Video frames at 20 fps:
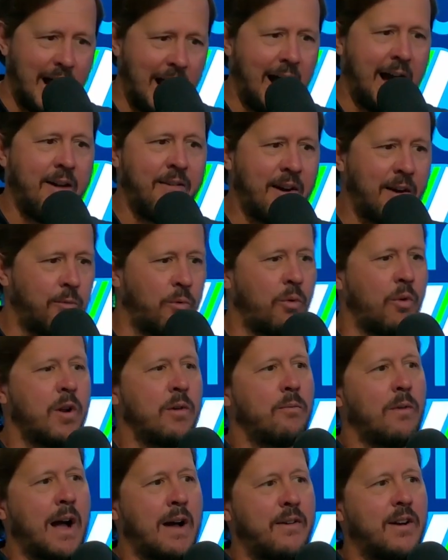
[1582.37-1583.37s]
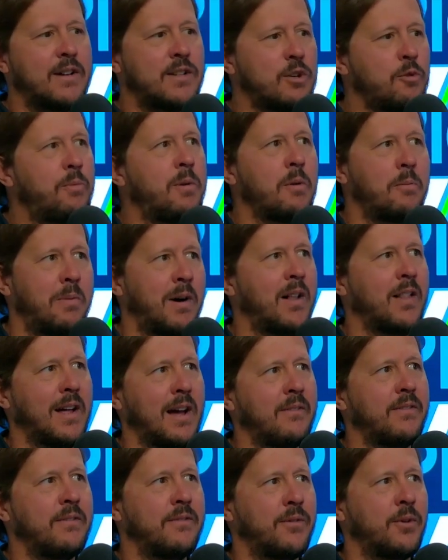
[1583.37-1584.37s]
I've had two people in my
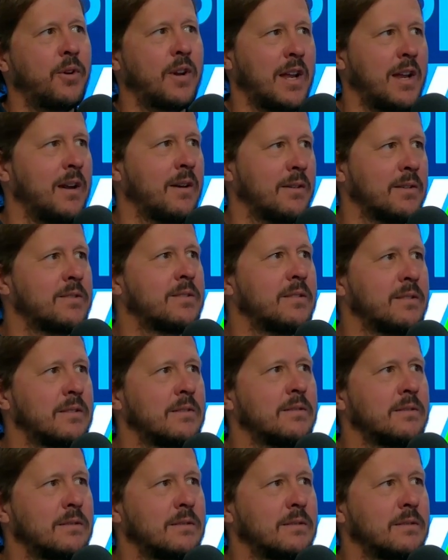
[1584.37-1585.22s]
life in 48 years.